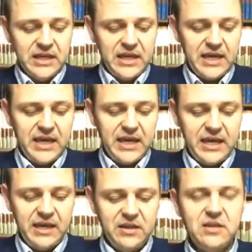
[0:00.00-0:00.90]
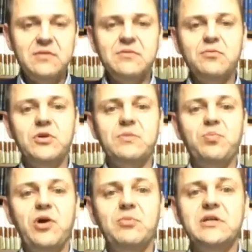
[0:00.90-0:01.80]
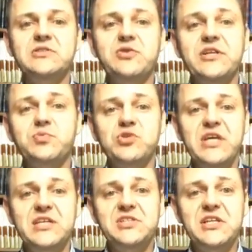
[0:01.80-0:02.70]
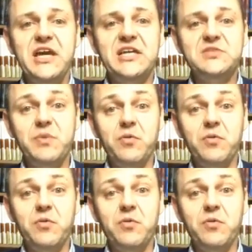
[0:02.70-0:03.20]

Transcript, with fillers: and with public transportation has been